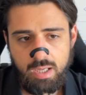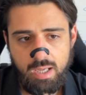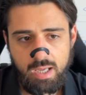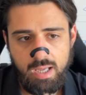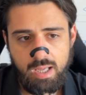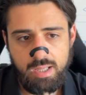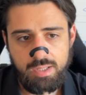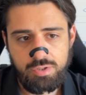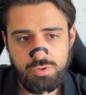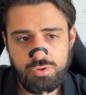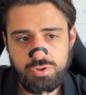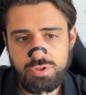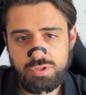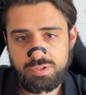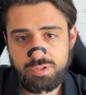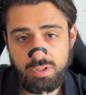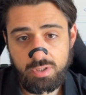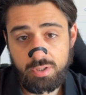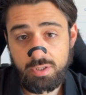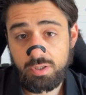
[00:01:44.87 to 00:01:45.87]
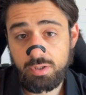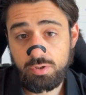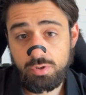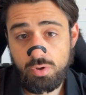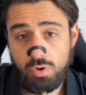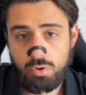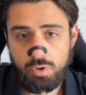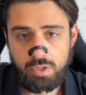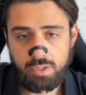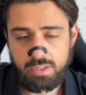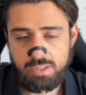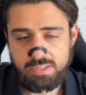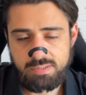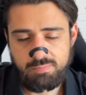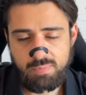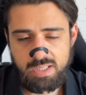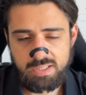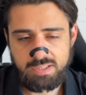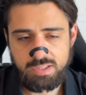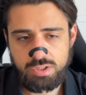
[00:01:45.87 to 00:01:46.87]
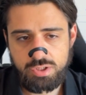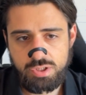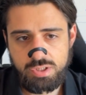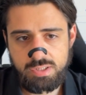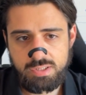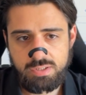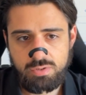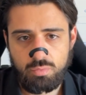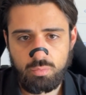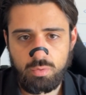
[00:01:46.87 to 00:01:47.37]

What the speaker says: and you just start ignoring his messages.